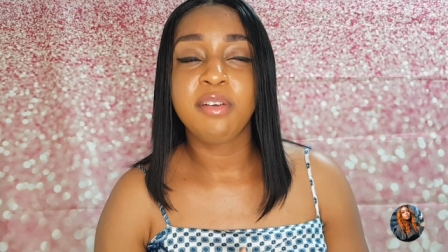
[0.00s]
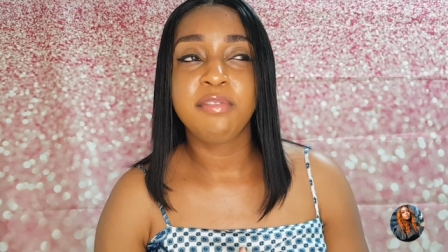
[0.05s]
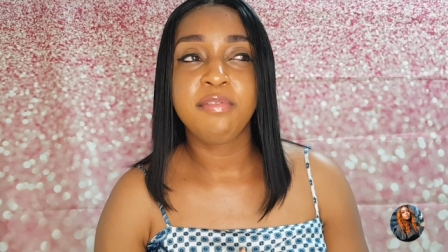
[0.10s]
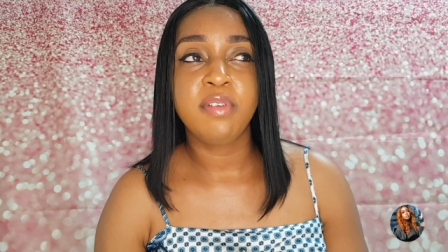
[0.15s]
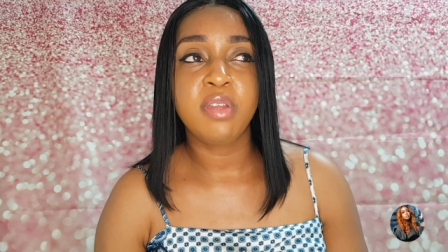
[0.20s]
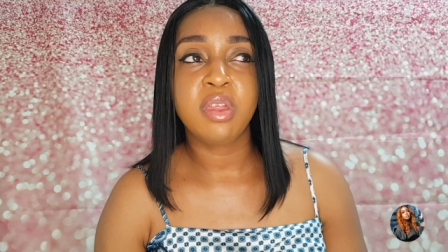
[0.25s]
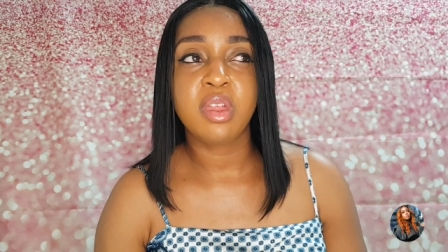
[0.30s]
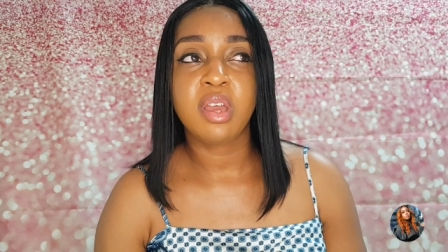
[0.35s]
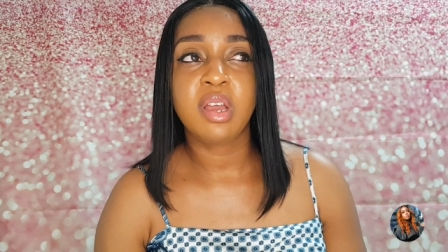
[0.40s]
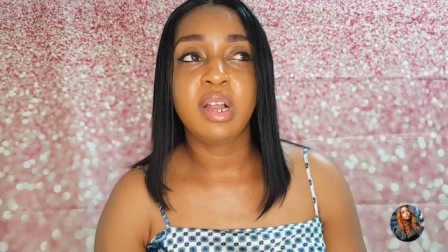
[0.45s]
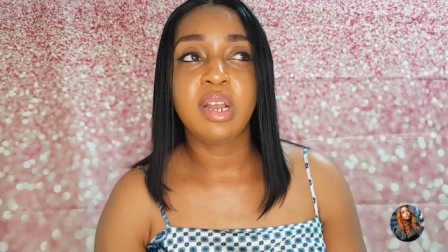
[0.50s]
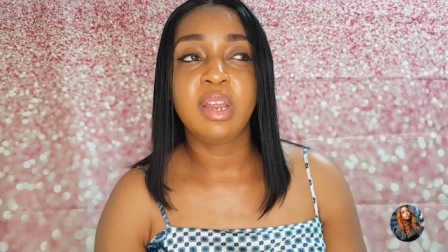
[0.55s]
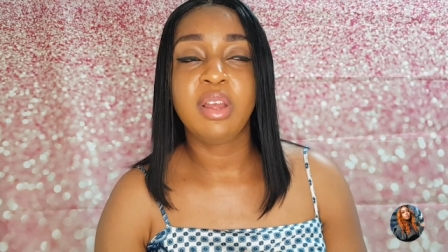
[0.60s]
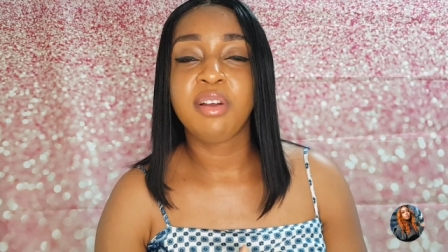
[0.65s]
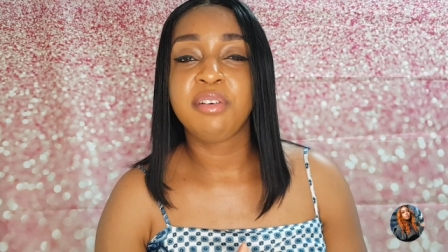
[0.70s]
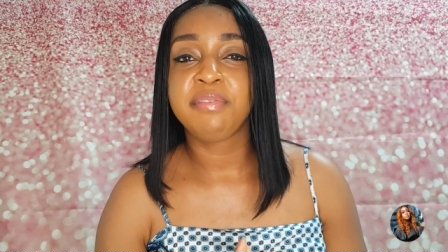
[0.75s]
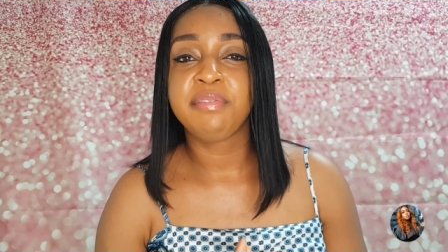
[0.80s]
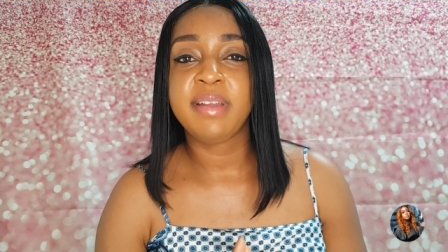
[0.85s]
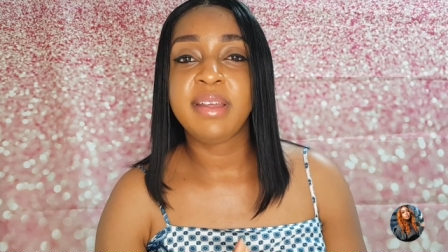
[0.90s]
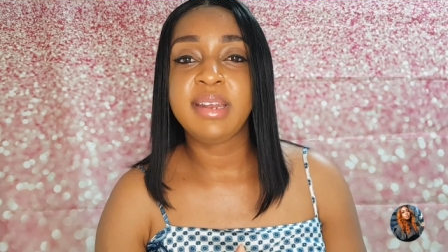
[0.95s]
physically
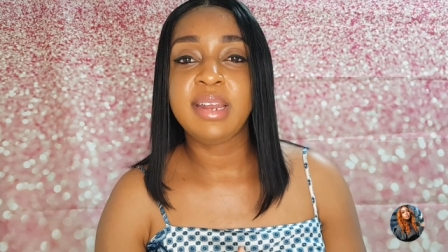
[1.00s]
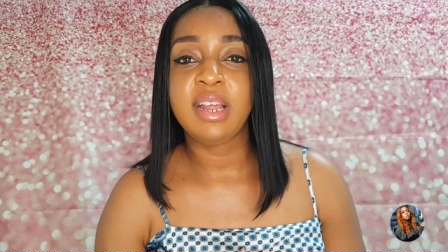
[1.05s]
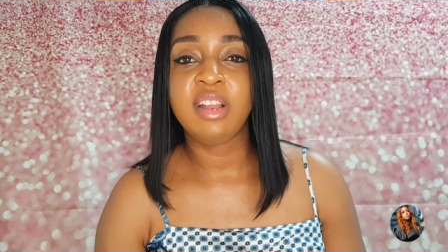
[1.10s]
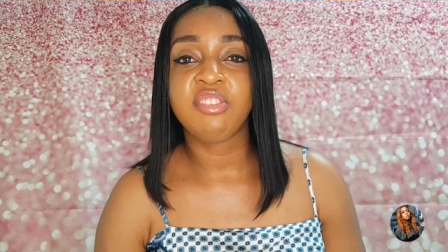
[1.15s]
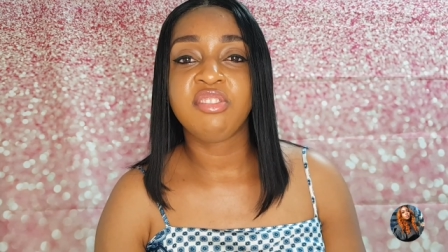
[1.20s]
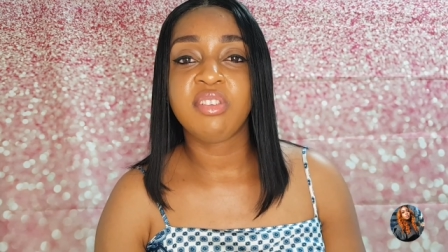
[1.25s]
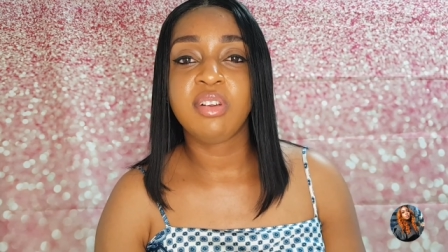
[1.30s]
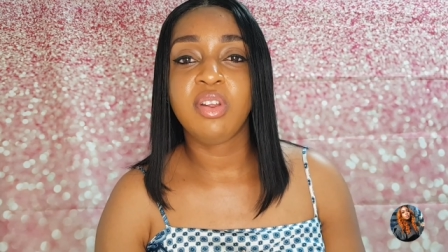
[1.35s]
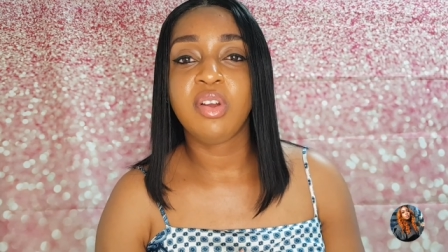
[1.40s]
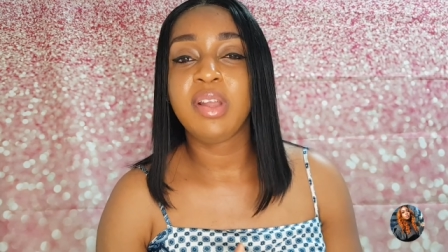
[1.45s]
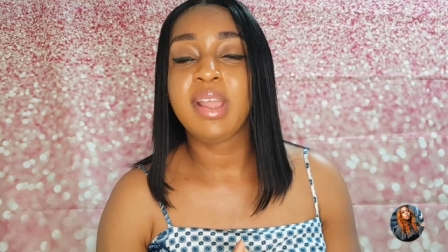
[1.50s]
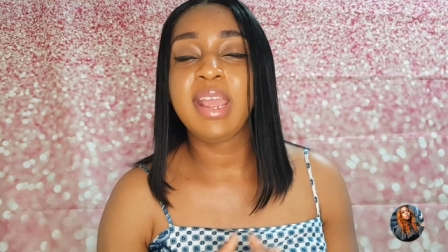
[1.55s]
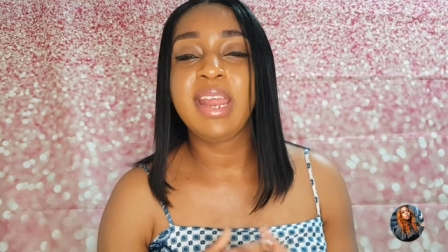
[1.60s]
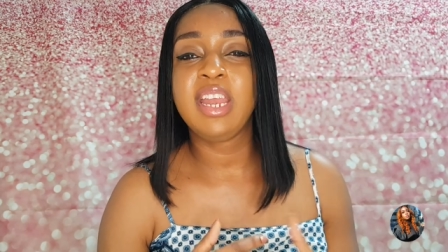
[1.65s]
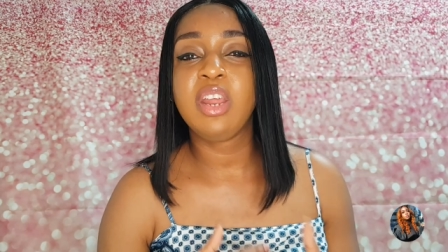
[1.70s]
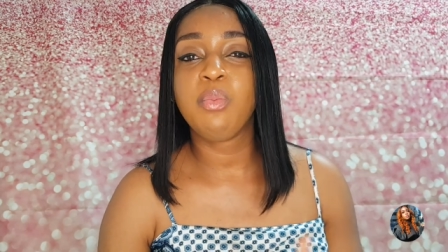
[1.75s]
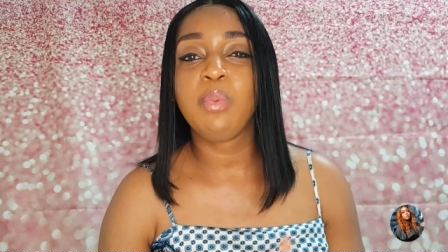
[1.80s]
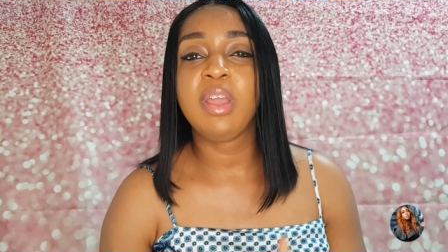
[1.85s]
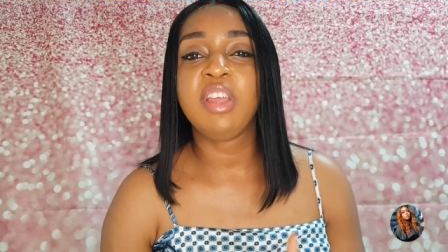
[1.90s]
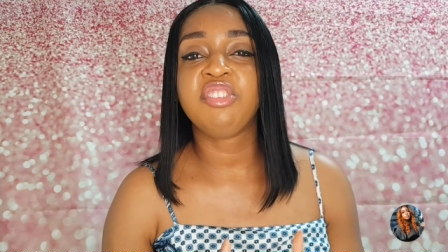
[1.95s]
or financially or
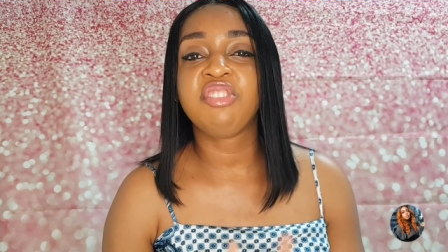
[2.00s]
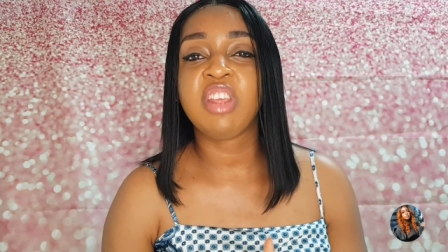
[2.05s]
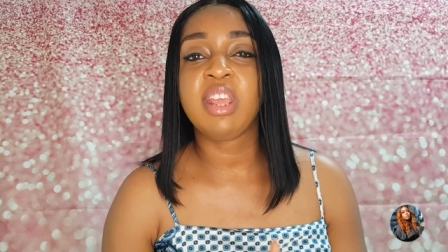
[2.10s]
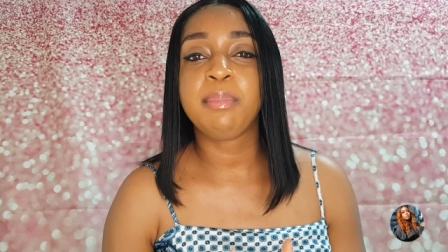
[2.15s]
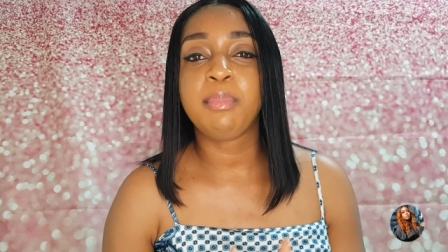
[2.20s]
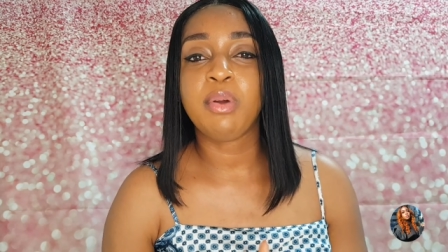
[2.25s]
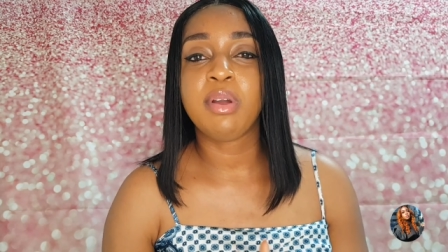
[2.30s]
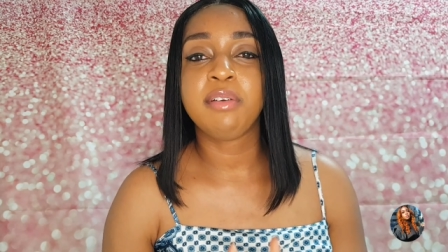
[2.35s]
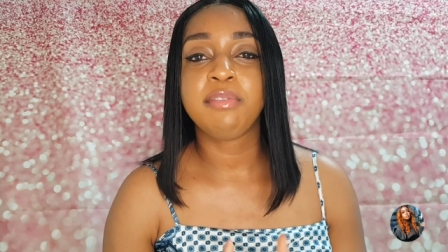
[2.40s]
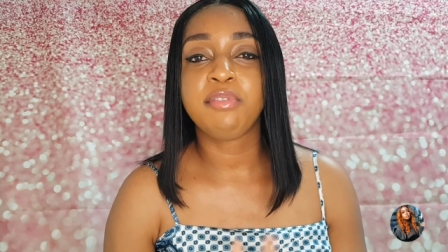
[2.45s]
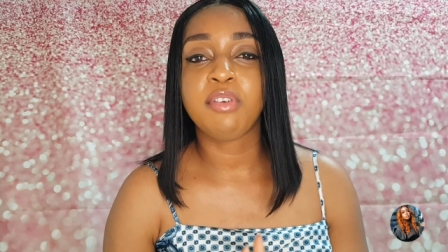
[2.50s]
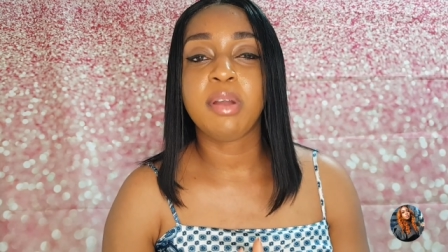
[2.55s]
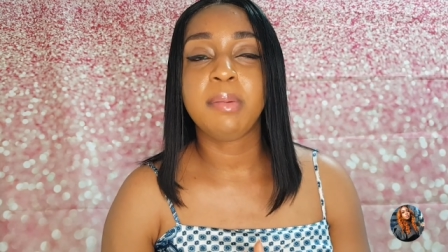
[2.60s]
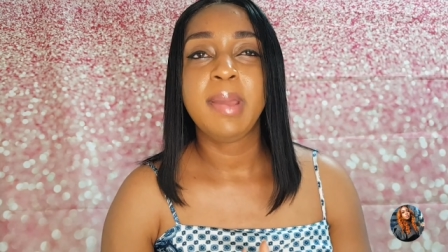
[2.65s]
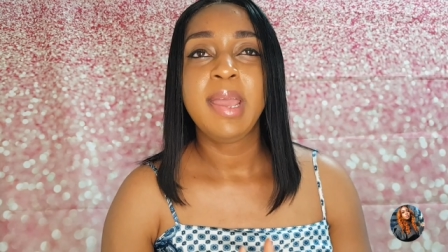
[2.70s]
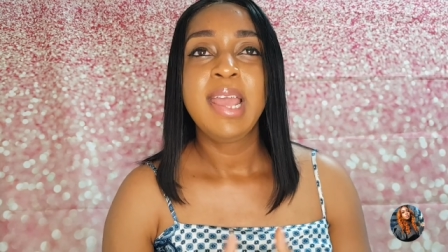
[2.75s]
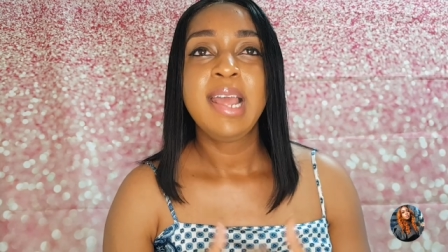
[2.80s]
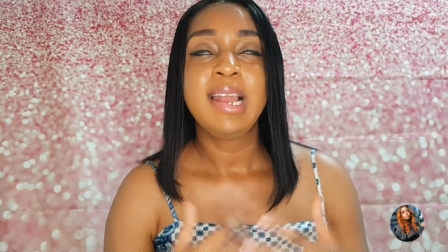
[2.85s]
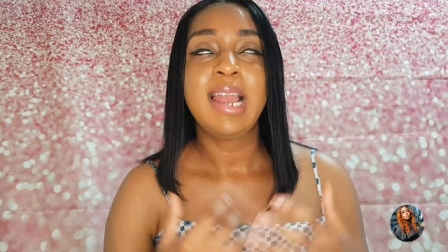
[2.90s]
any way, shape, or form.